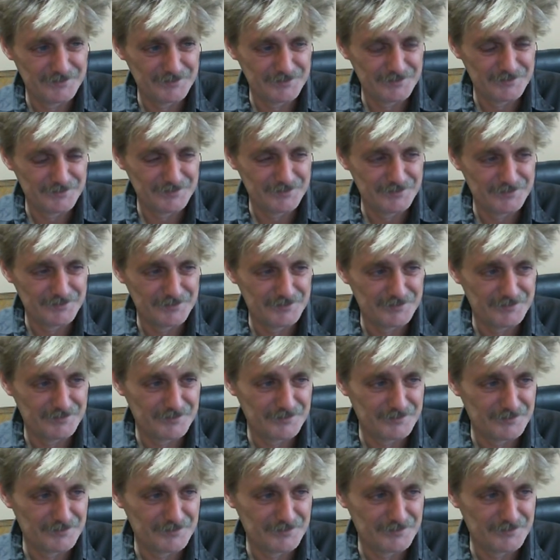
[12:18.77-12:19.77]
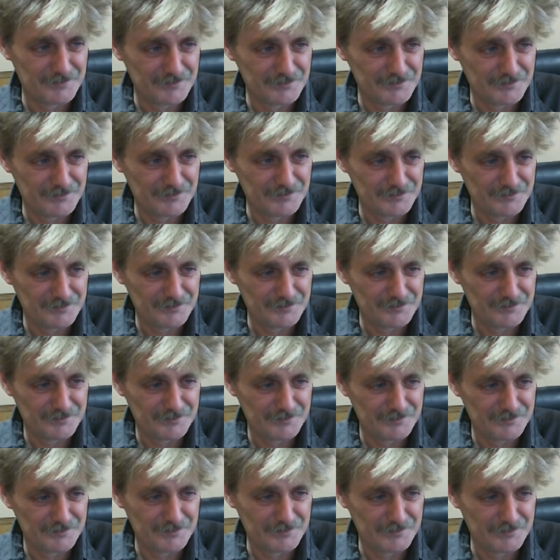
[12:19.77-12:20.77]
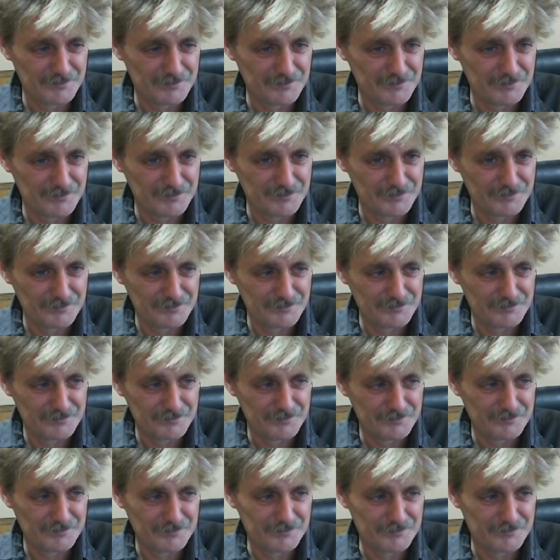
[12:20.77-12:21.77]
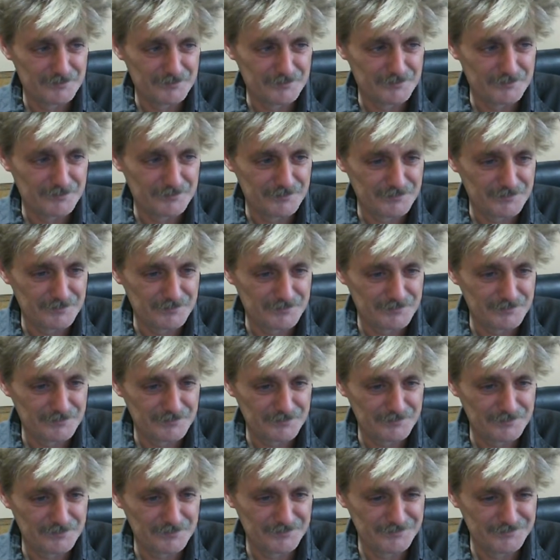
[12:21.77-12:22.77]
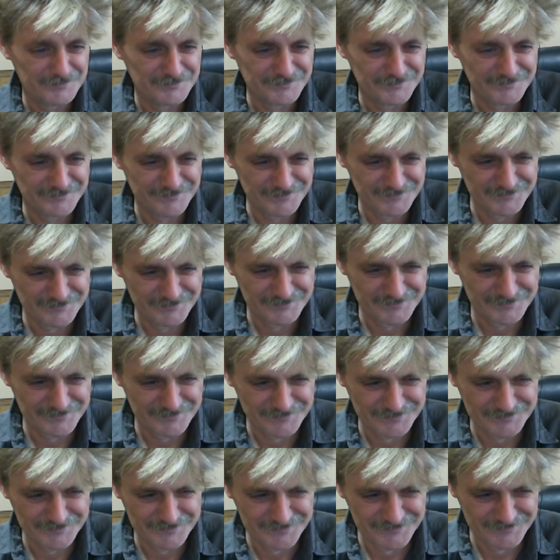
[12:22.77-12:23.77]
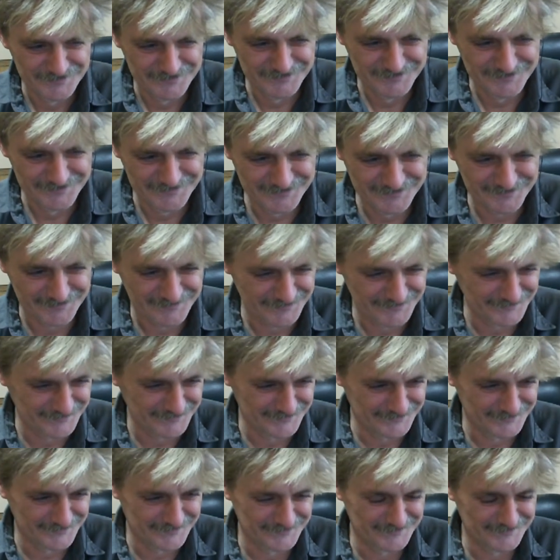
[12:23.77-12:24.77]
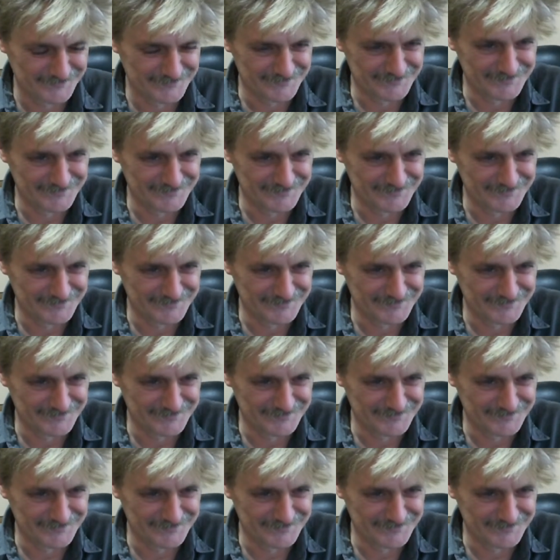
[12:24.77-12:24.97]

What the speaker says: (silent)